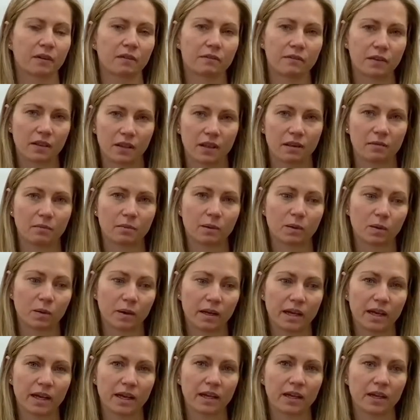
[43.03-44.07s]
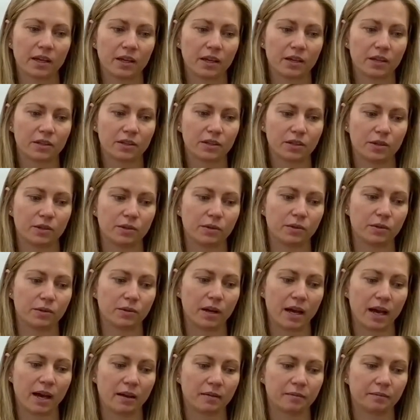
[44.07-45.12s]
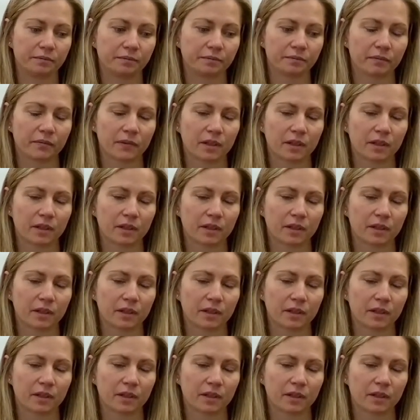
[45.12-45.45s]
for the employer to, um,